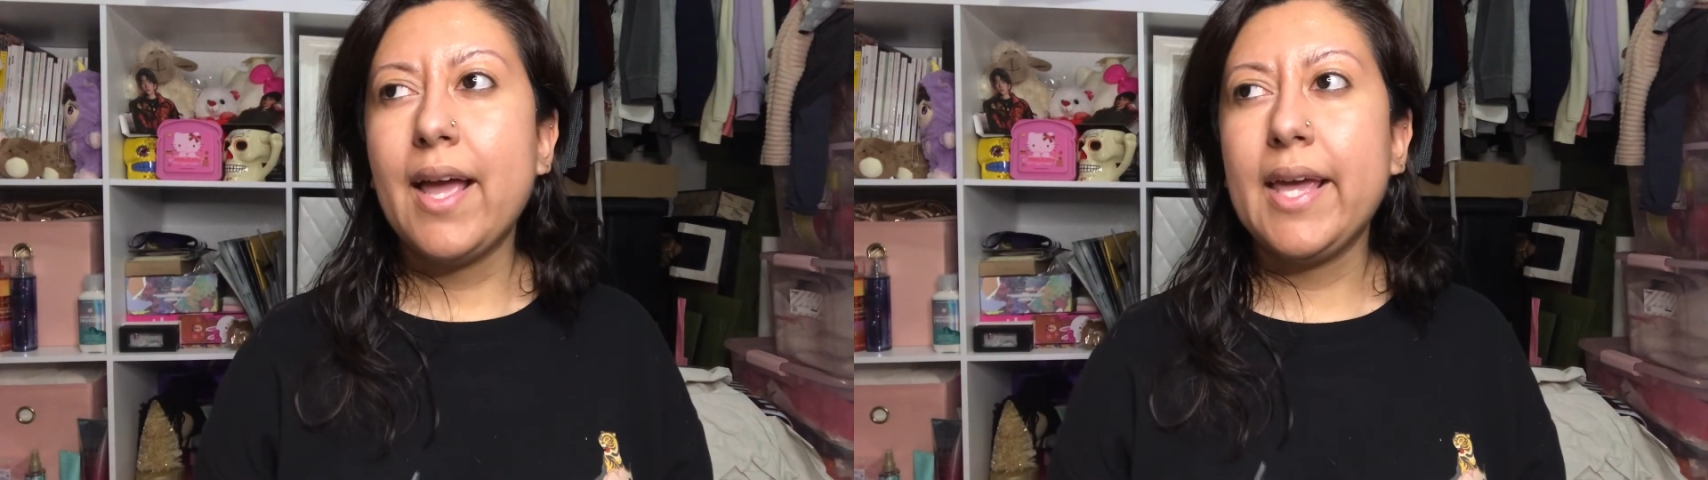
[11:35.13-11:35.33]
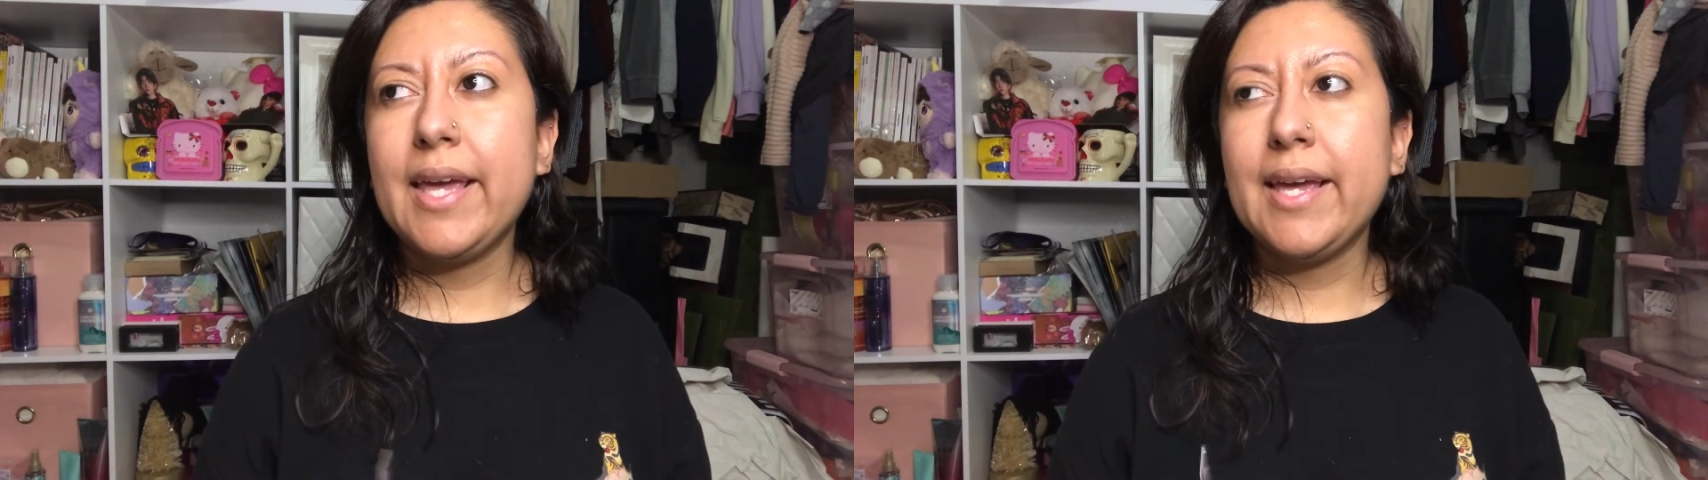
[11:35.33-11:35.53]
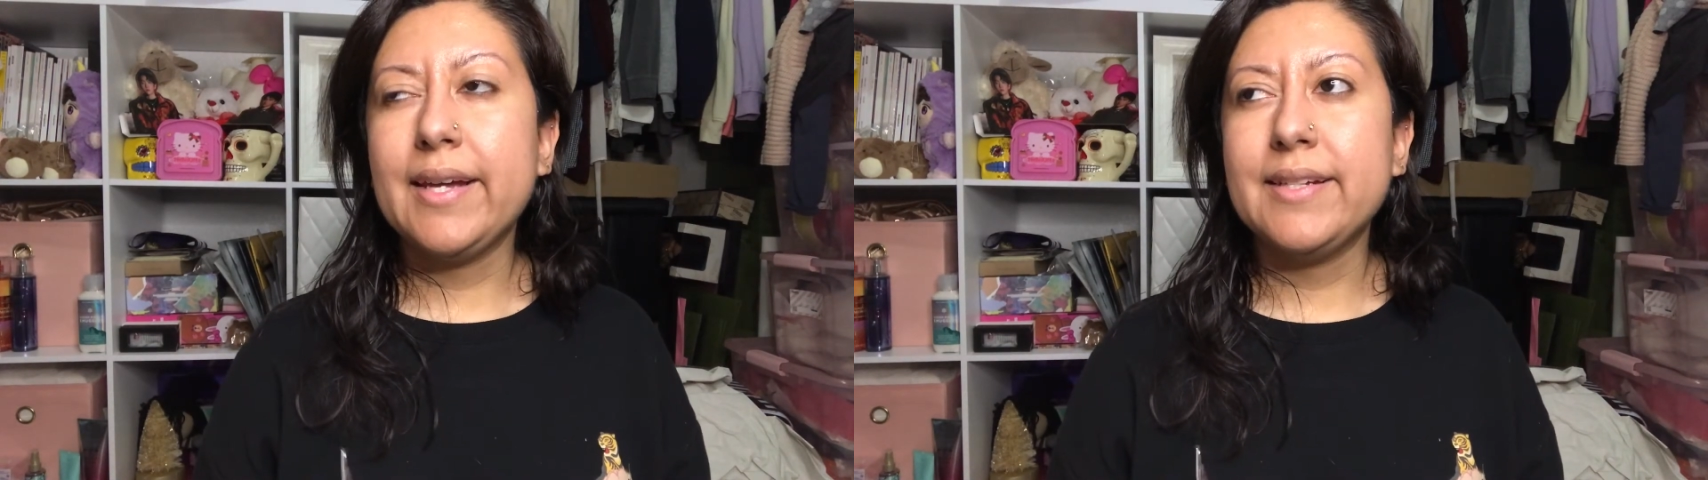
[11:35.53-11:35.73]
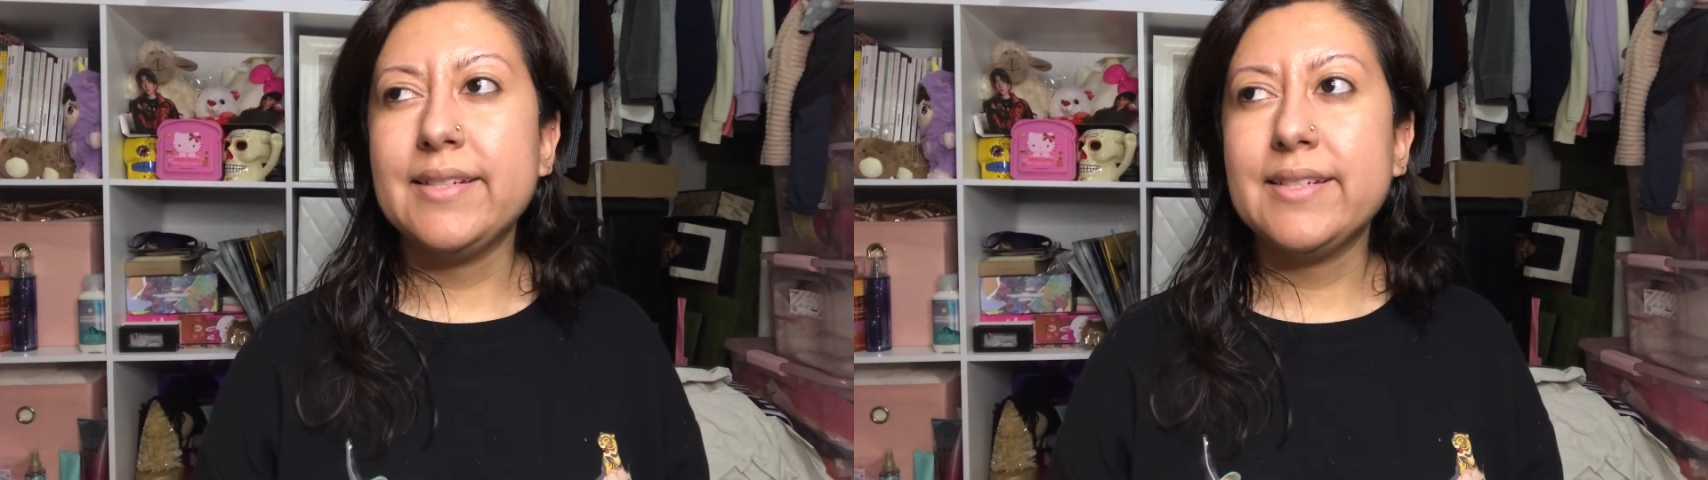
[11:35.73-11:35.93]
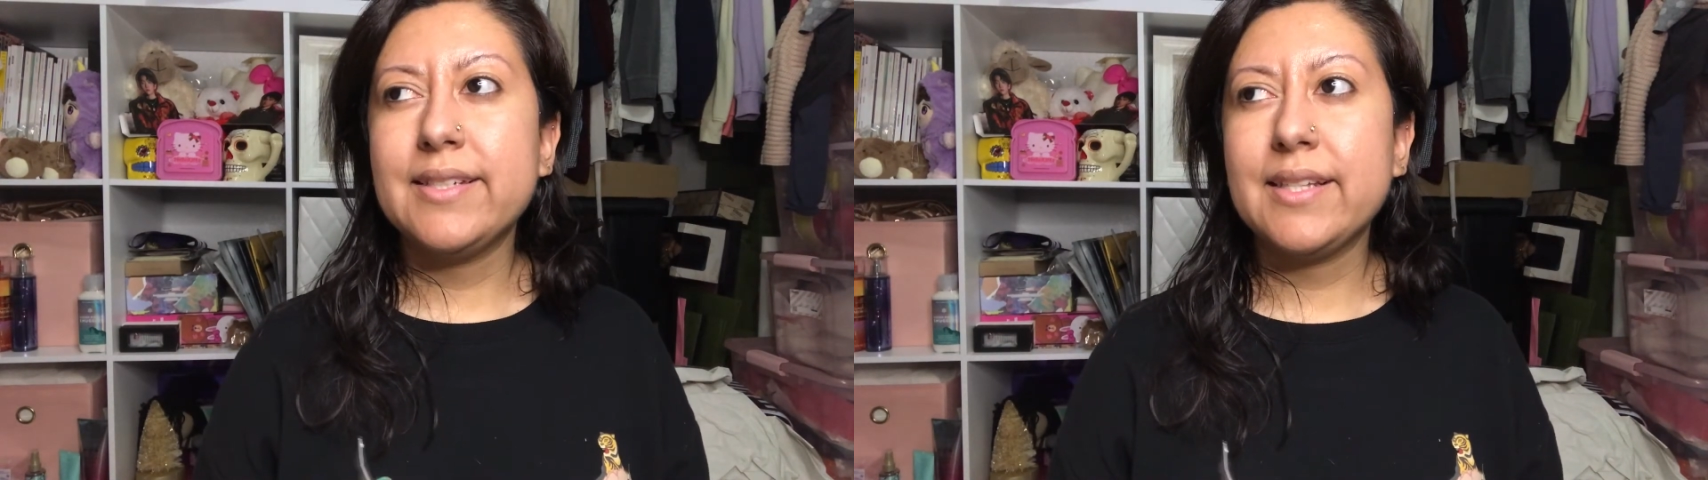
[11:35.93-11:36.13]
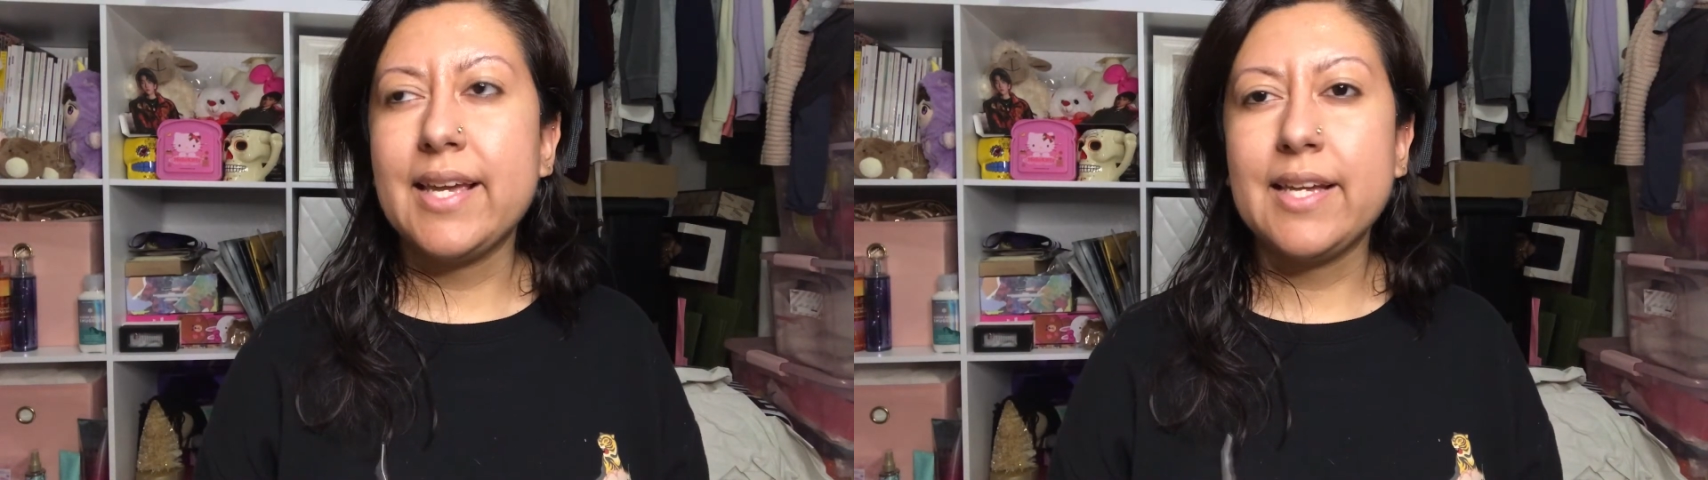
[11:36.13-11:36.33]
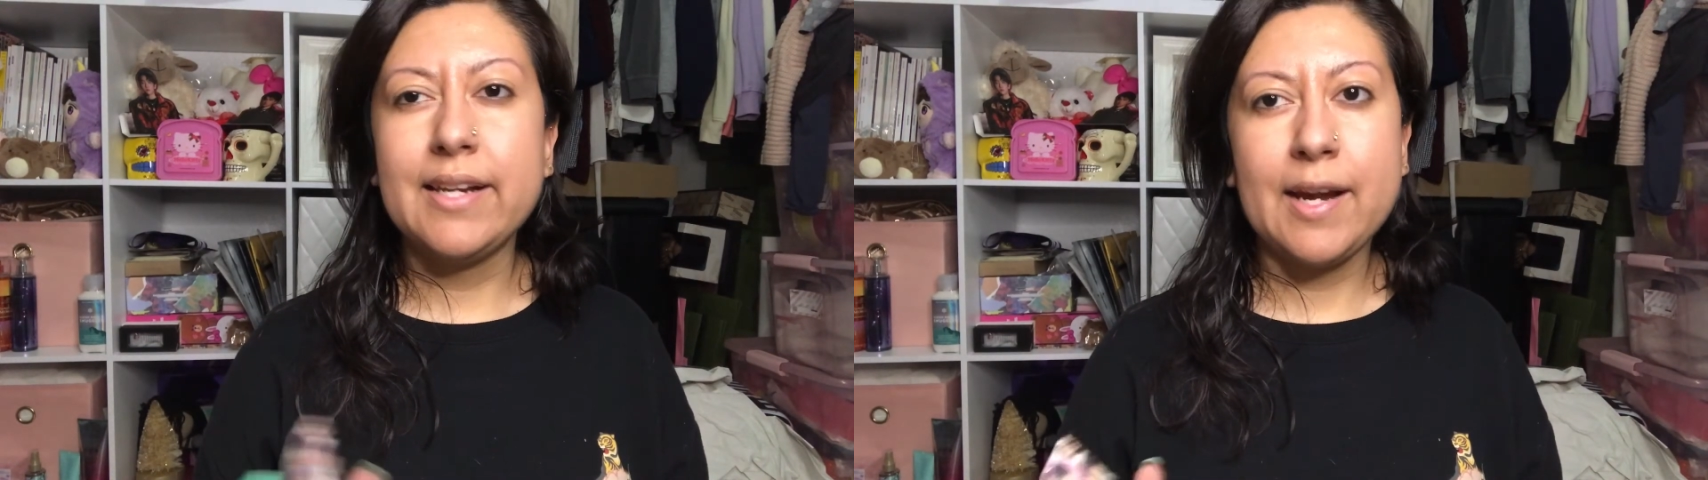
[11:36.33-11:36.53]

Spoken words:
and like an